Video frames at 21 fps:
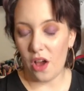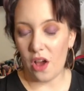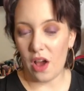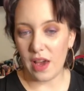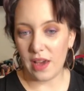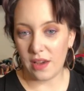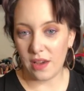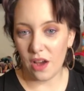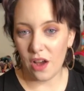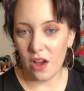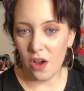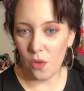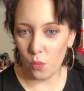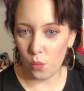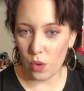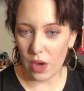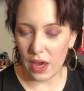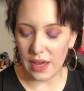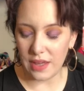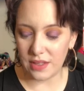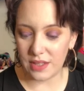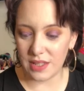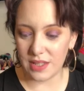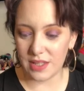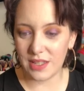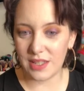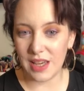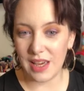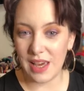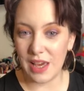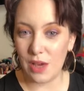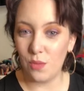I can't wait to
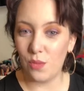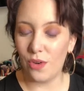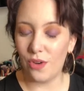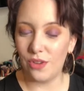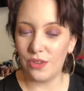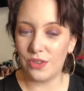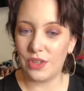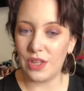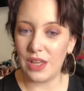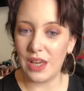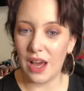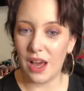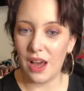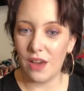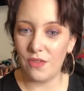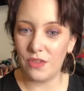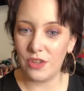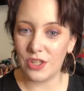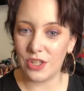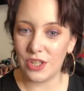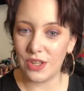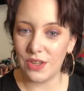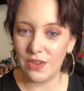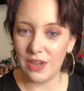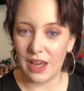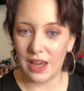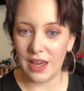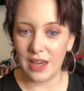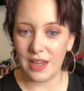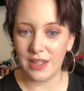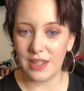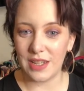see what the other 2
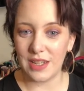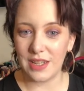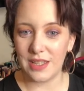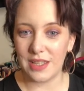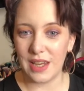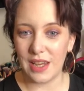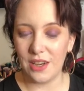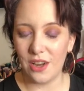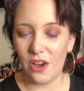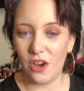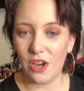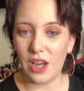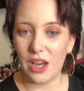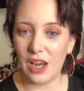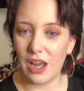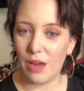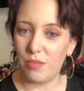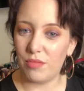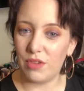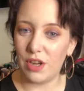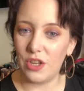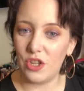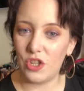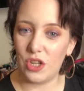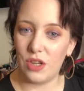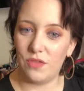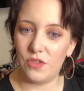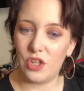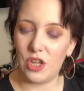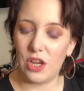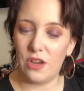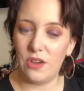ladies in our
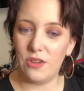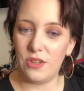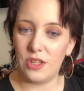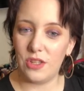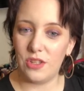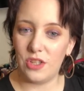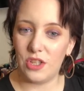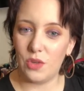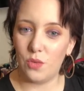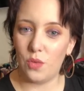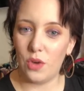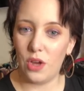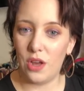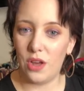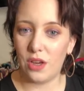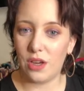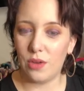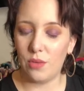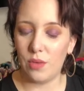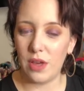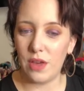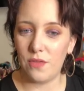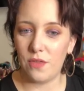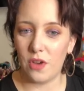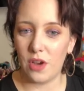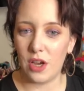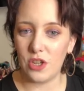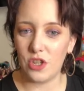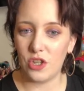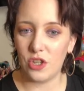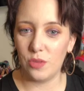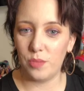collaboration have chosen to work with.
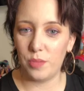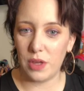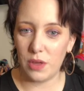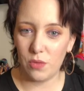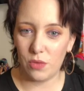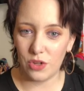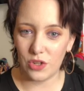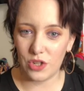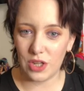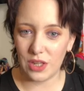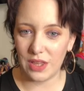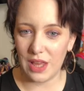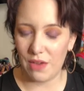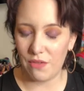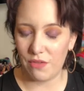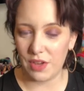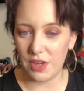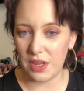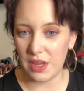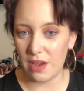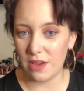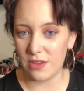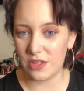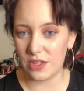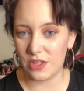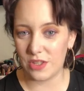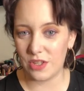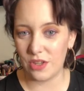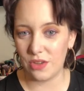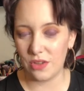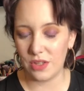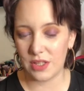I shall be watching their videos
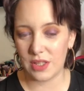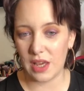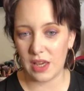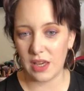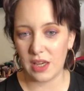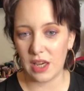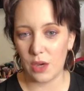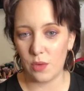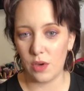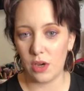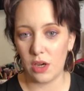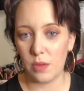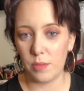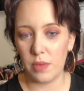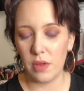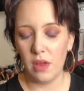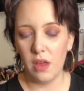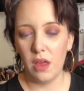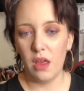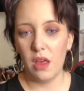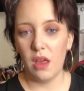as soon as they go up.